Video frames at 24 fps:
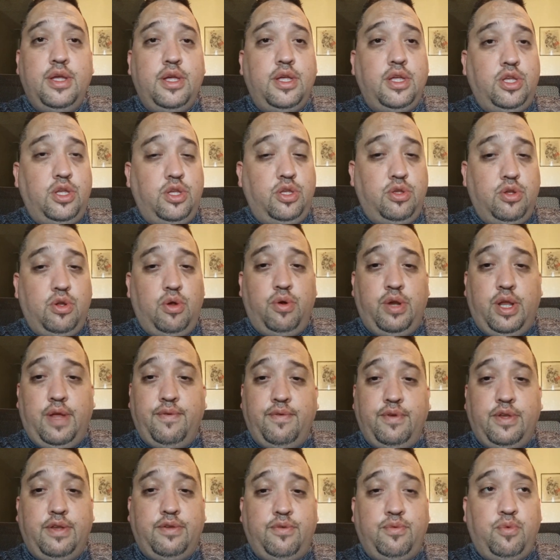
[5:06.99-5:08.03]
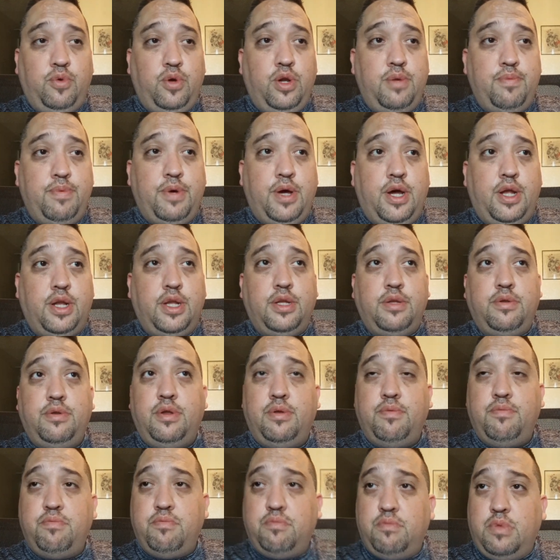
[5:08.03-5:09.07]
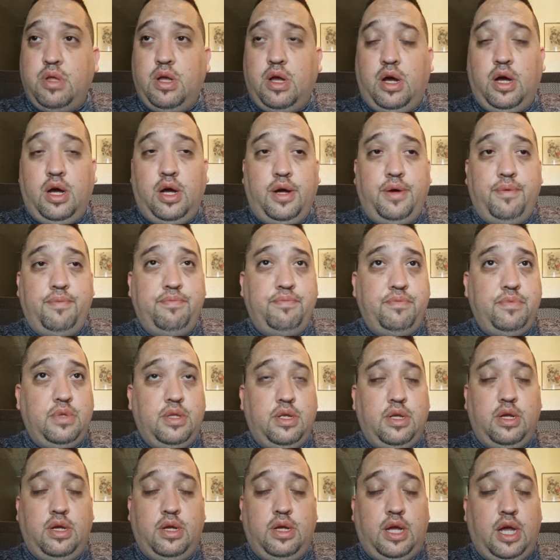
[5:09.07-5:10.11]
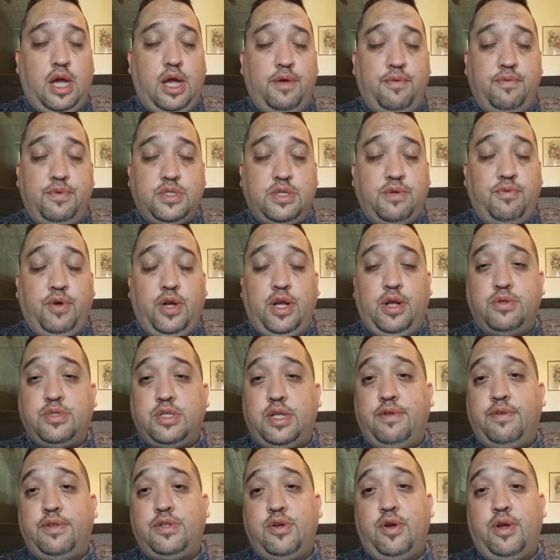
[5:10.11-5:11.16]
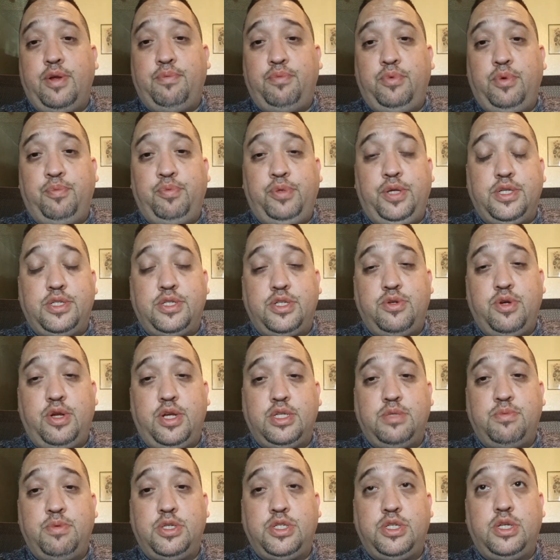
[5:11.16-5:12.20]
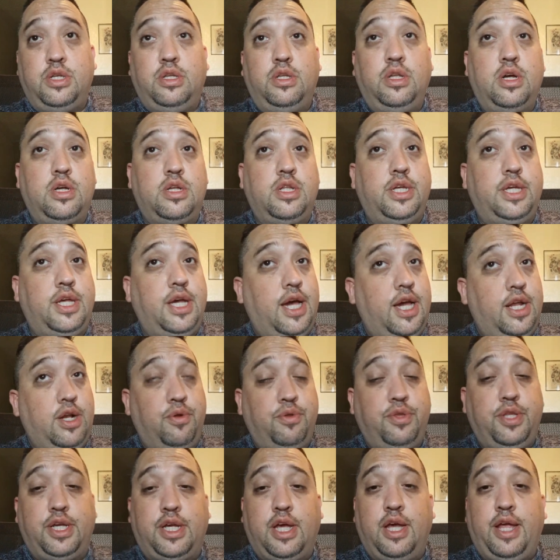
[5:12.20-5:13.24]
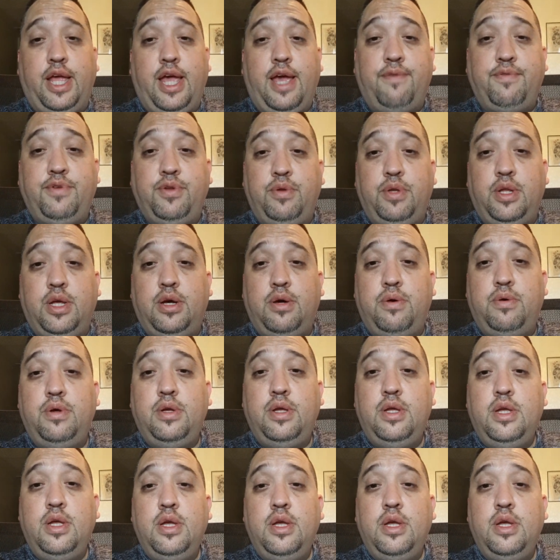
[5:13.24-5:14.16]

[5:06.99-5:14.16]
You don't have to worry about it. I was afraid I was going to replace the transmission. Luckily, I don't think I have to now.